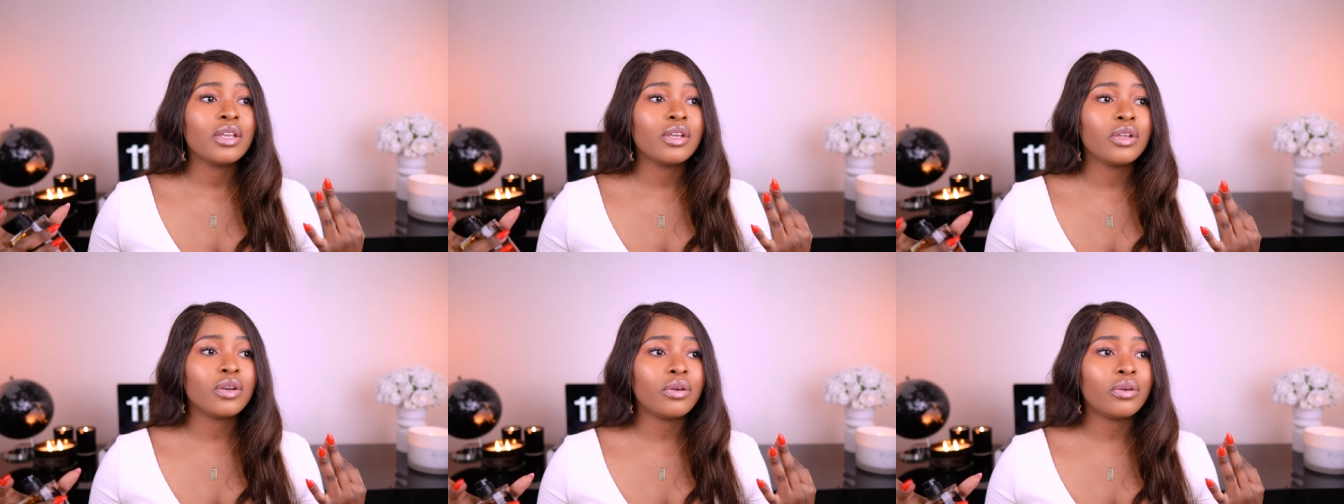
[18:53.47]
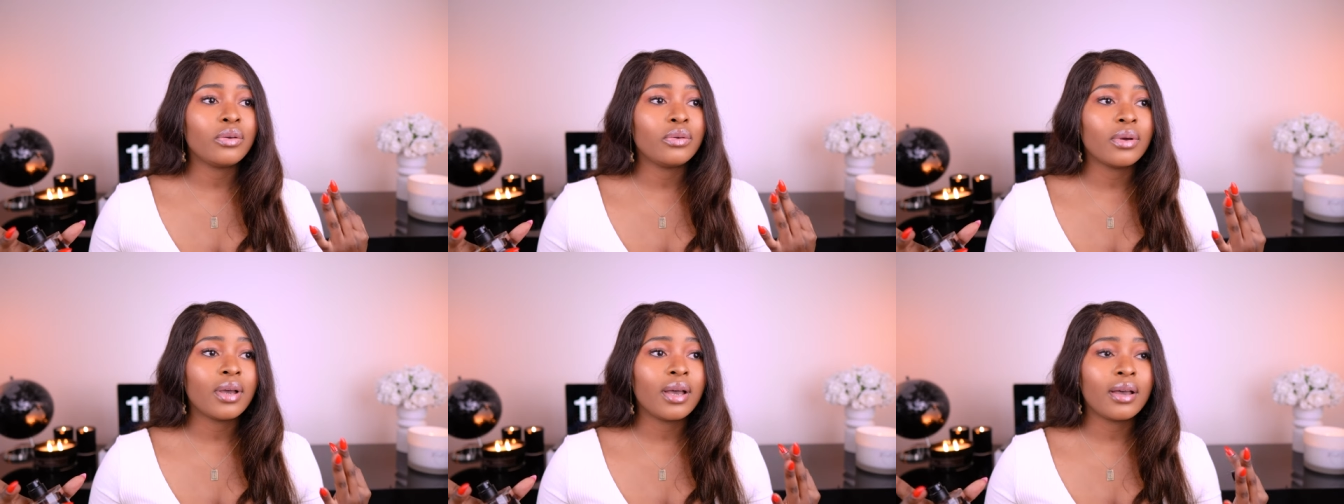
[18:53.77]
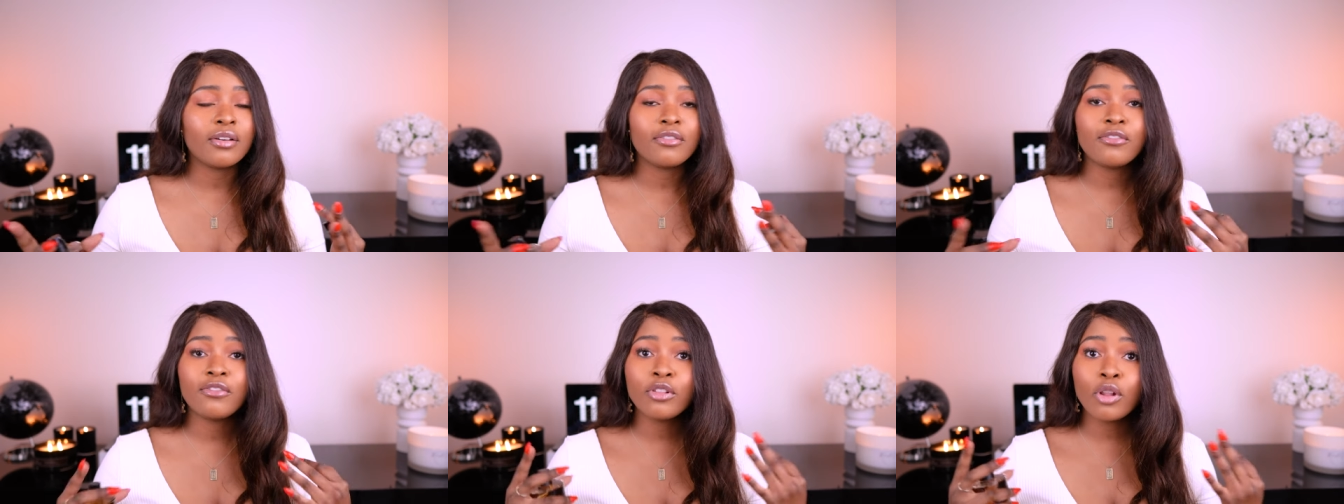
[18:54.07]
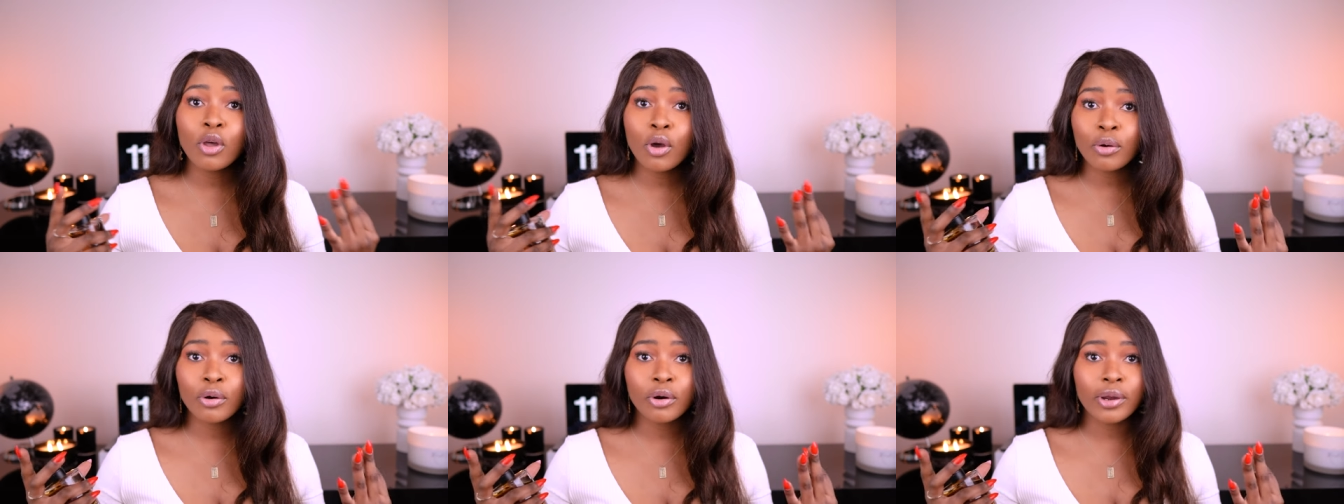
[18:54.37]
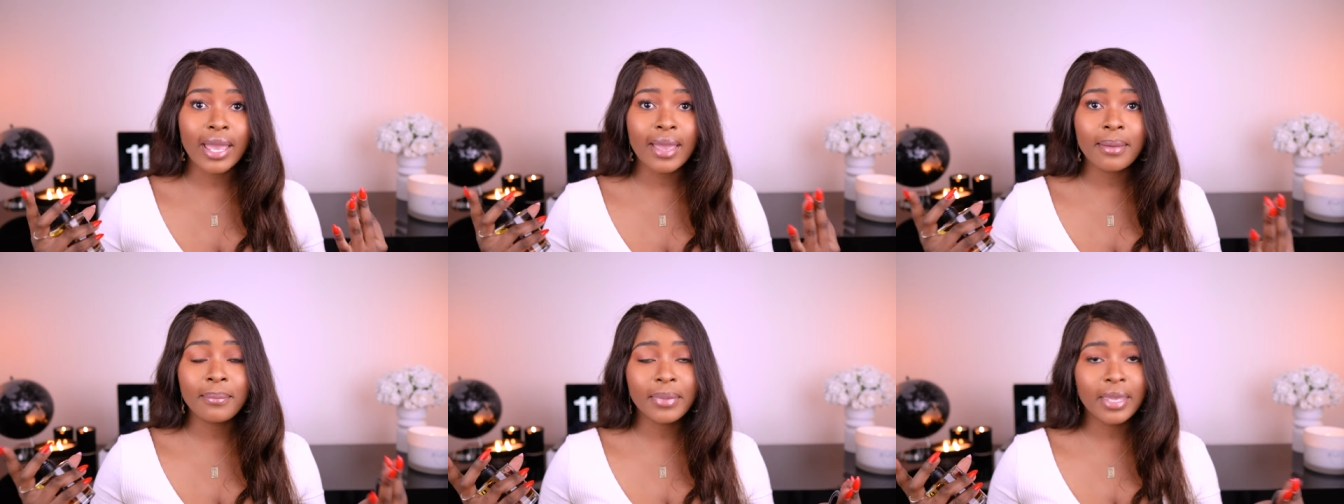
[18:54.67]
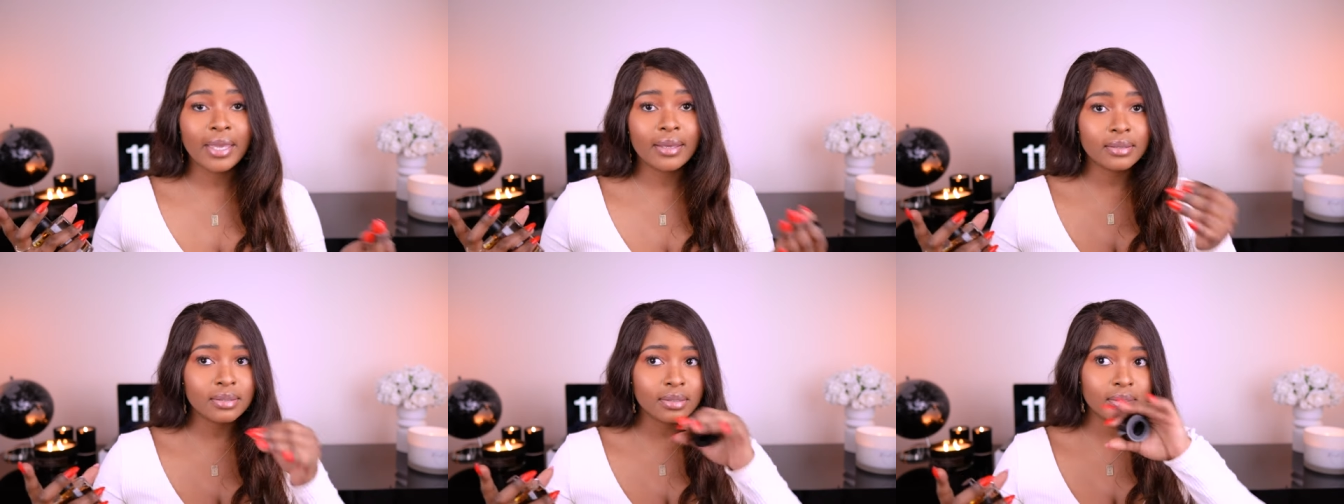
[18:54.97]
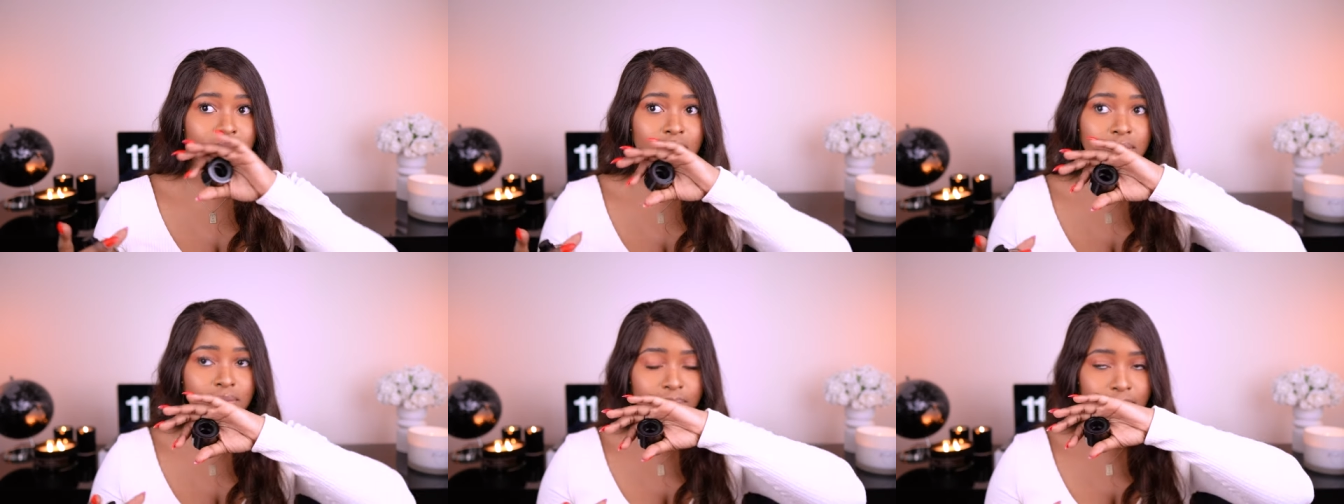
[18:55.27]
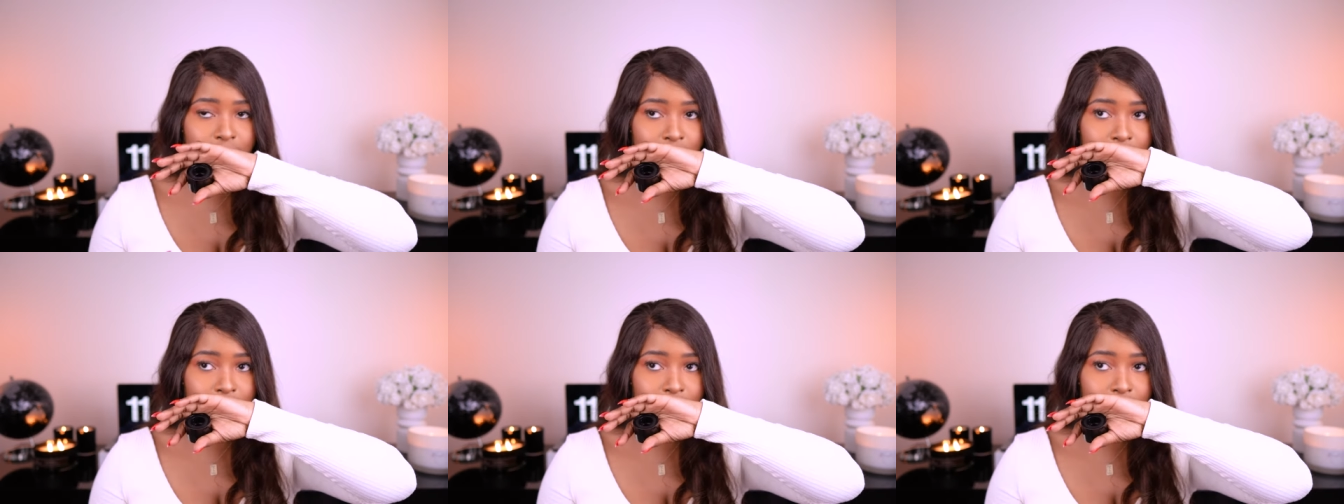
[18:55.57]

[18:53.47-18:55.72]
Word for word: you know, uh, floral ambience.